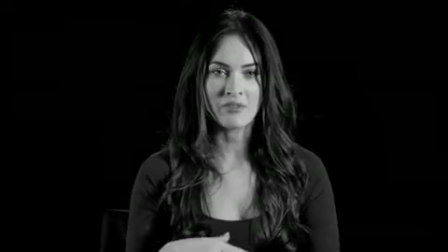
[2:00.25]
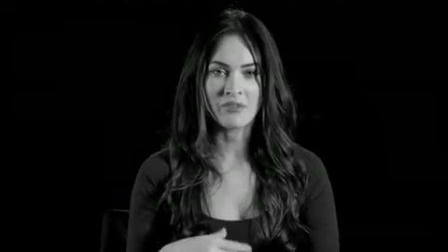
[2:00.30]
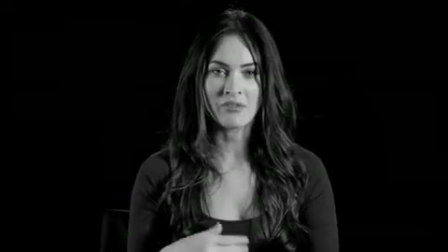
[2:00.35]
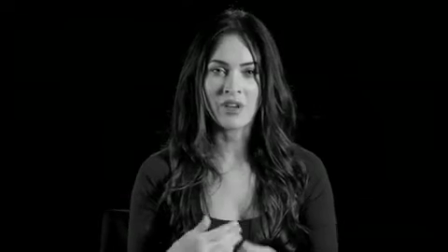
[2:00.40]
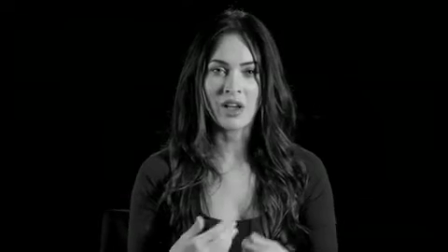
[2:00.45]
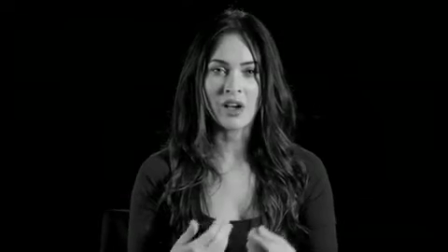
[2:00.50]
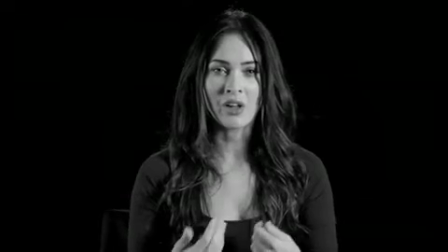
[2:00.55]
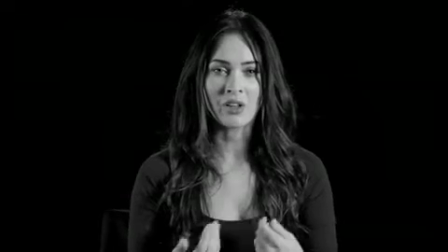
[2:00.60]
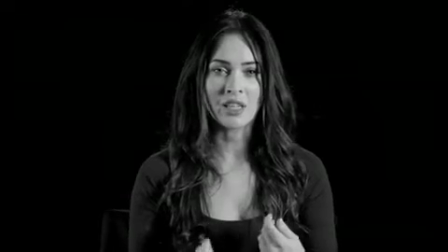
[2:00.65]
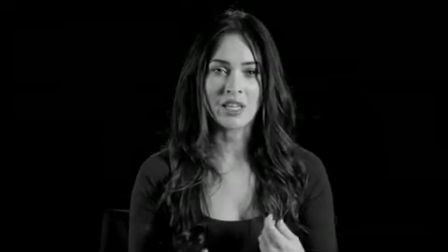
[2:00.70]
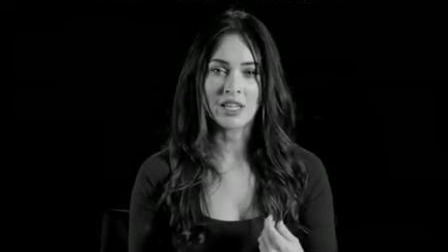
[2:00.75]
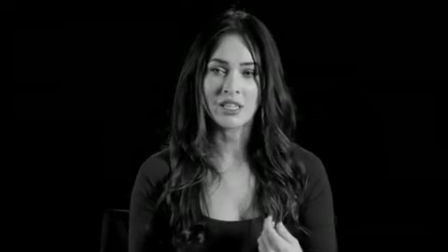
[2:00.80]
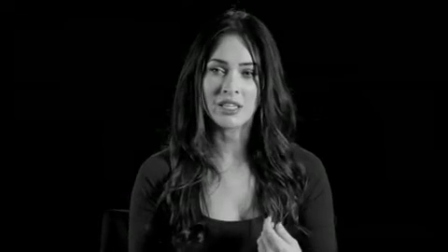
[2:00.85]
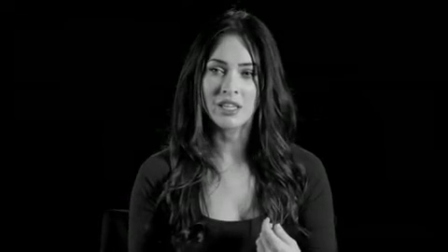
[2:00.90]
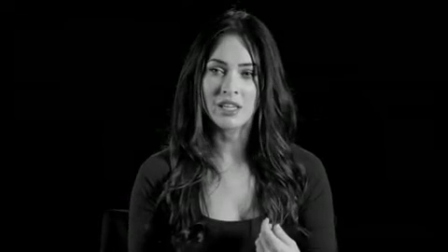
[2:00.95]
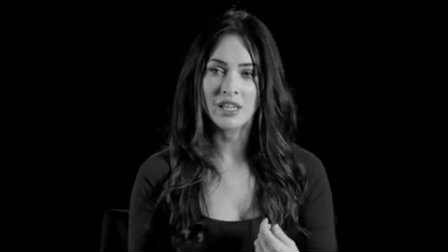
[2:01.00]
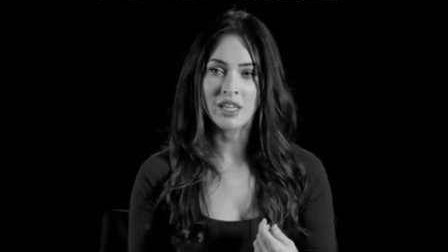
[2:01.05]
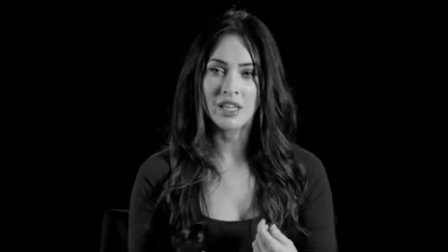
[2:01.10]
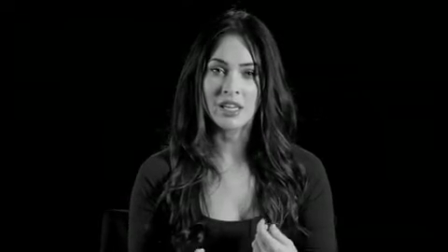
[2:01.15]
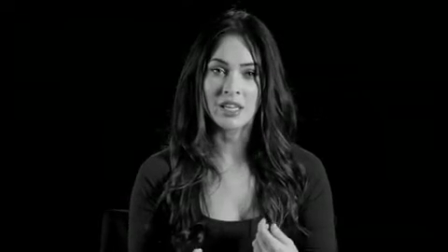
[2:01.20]
fell
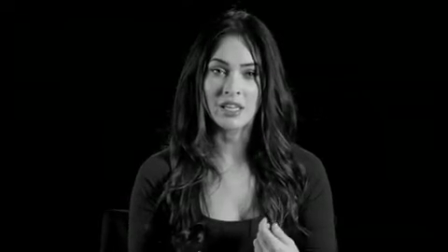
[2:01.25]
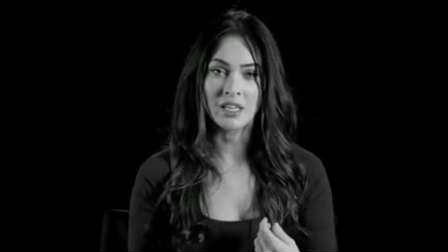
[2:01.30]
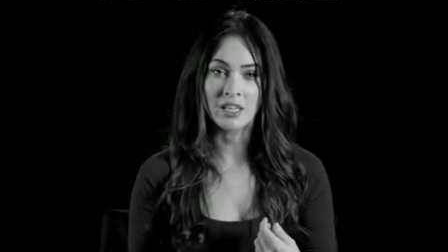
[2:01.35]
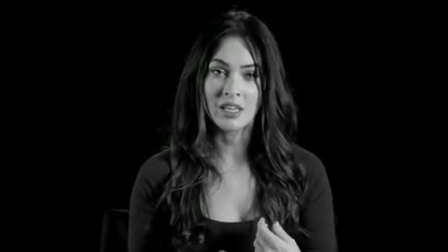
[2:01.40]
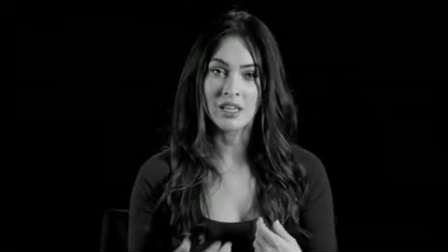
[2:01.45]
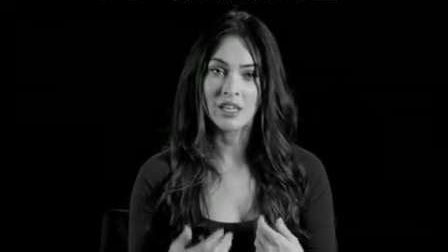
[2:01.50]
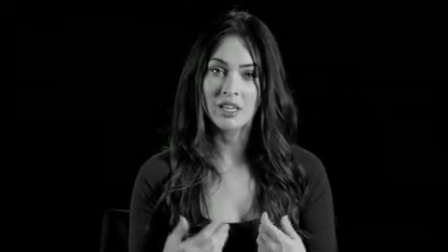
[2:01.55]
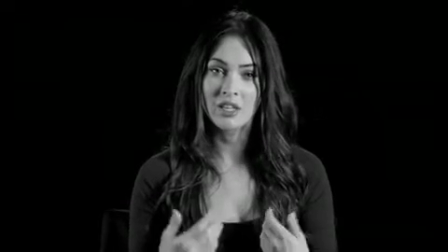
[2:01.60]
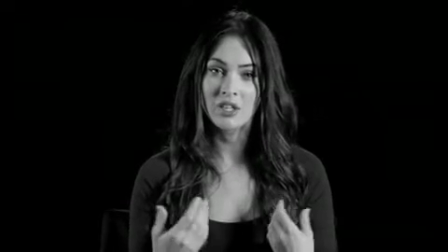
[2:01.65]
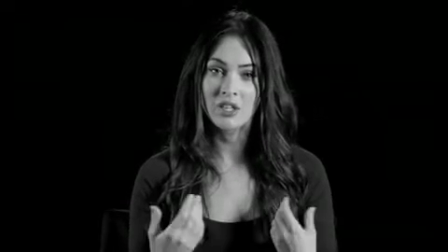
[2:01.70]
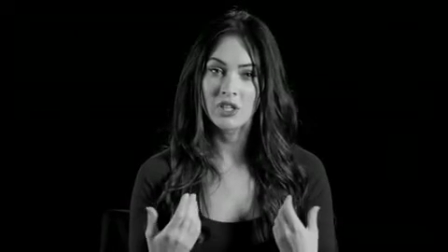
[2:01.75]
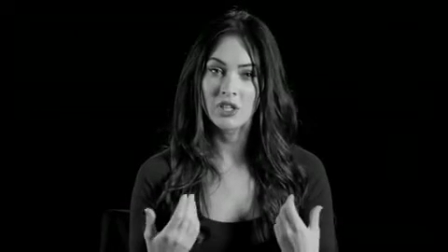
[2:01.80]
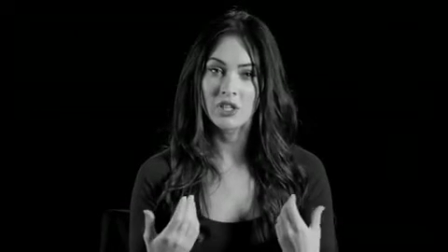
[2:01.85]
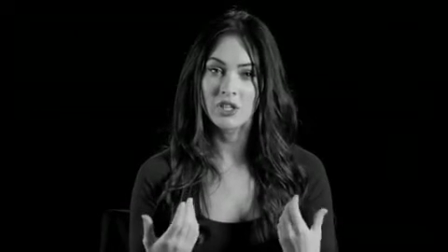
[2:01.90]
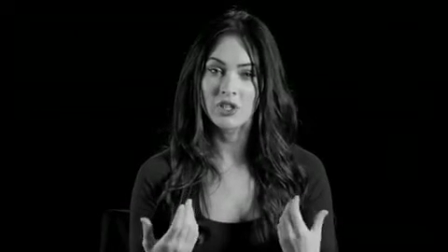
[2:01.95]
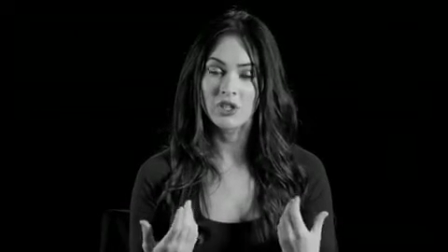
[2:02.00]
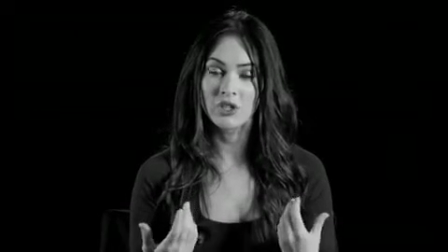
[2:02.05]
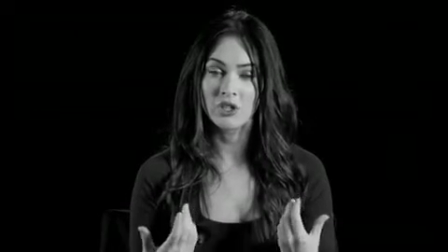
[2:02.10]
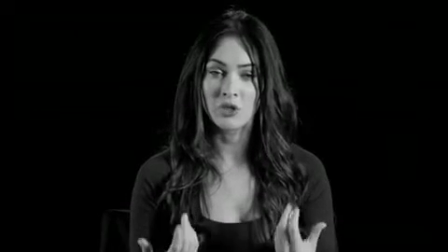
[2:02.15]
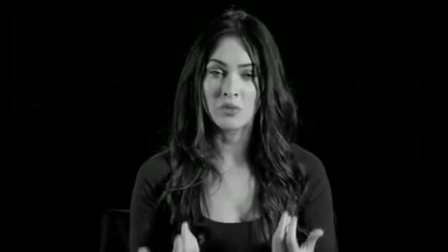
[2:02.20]
into
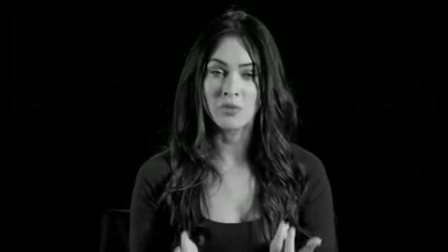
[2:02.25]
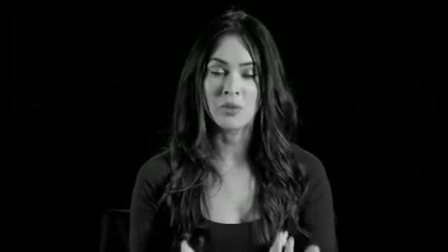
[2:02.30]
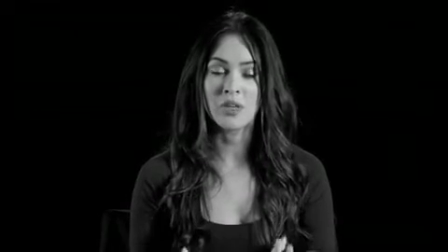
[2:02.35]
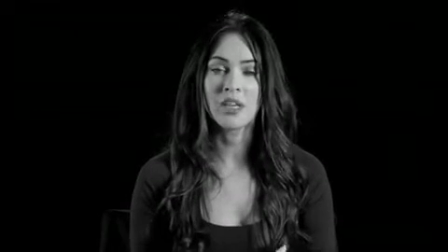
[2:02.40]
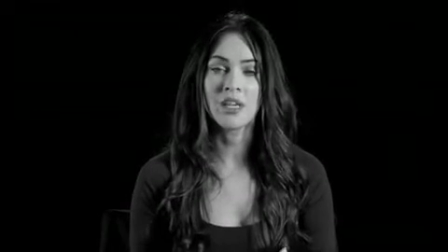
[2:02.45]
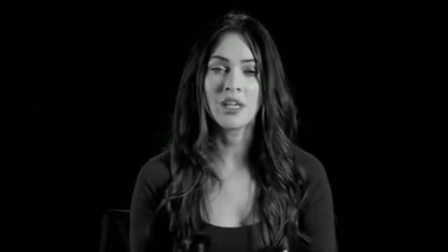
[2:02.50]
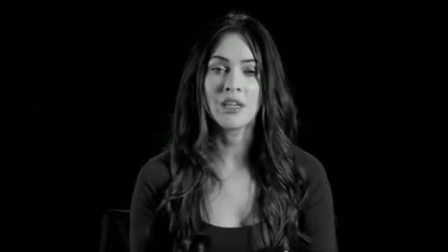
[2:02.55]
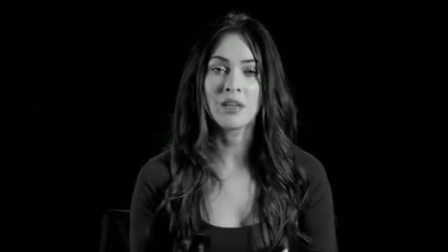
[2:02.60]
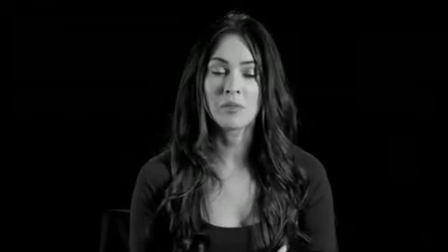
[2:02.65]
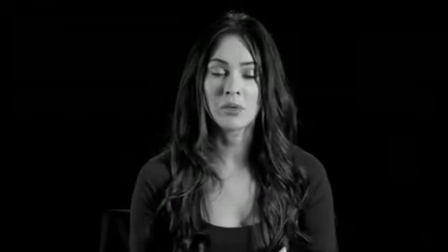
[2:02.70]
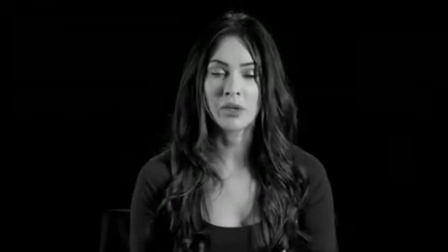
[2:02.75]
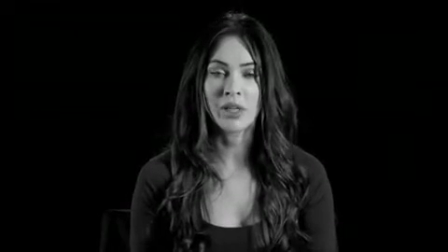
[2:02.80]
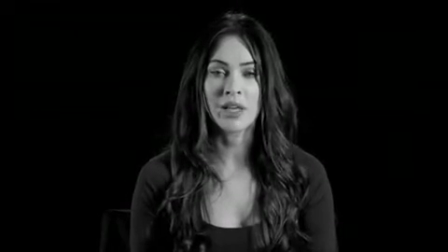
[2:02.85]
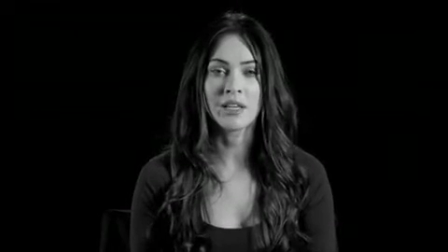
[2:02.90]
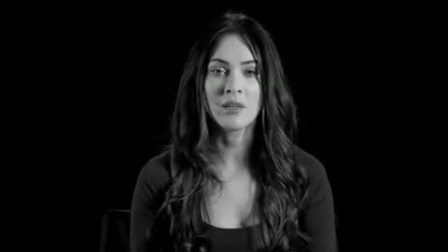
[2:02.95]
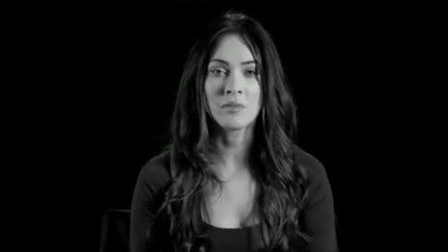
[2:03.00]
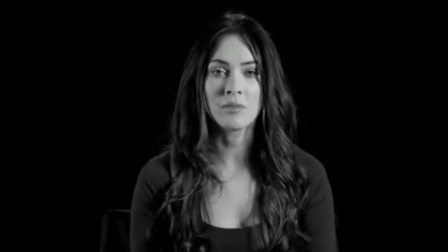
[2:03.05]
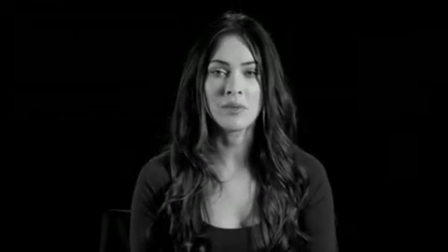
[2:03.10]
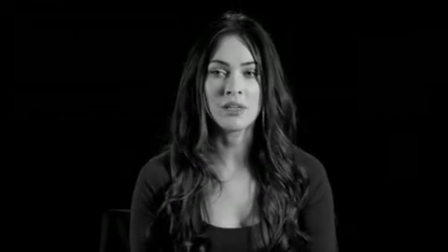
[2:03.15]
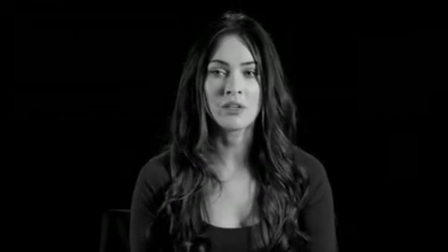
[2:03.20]

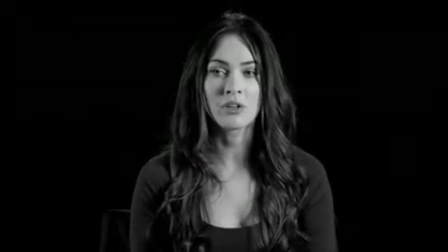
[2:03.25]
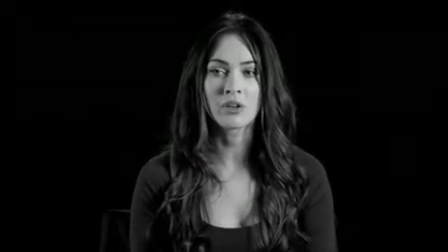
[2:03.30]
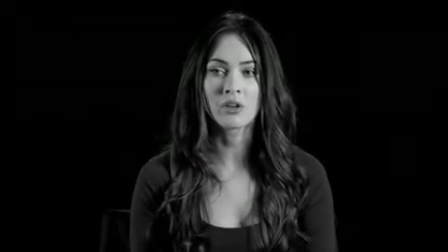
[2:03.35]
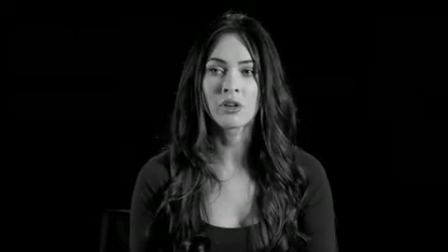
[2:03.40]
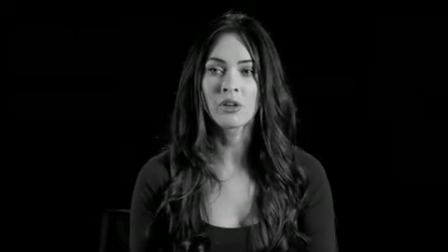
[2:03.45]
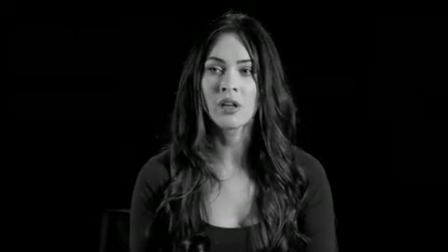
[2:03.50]
playing a mean girl,